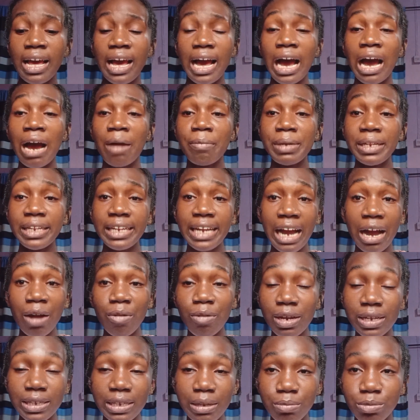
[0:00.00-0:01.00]
how many
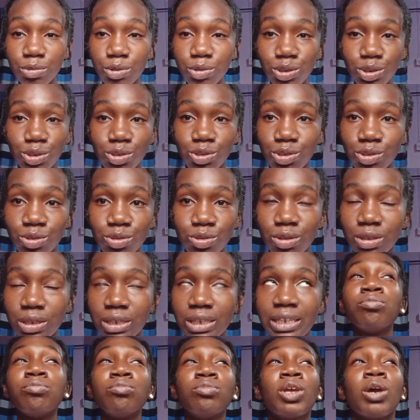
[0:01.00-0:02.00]
hours I'm going to
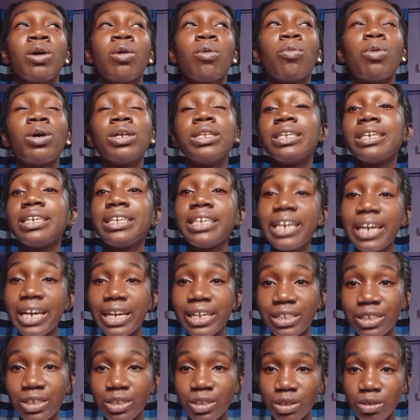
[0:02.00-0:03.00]
study, what
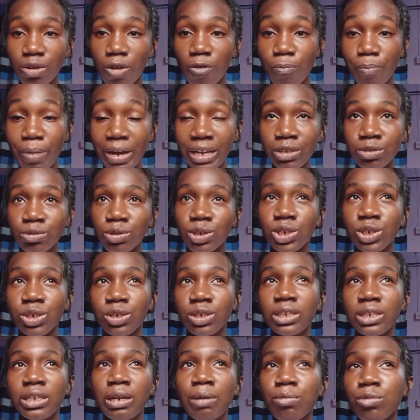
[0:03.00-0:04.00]
years of past
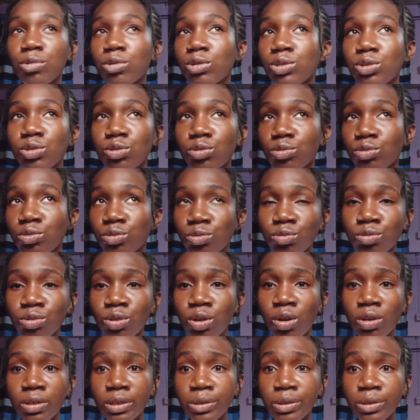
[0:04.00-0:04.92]
questions I'm going to do.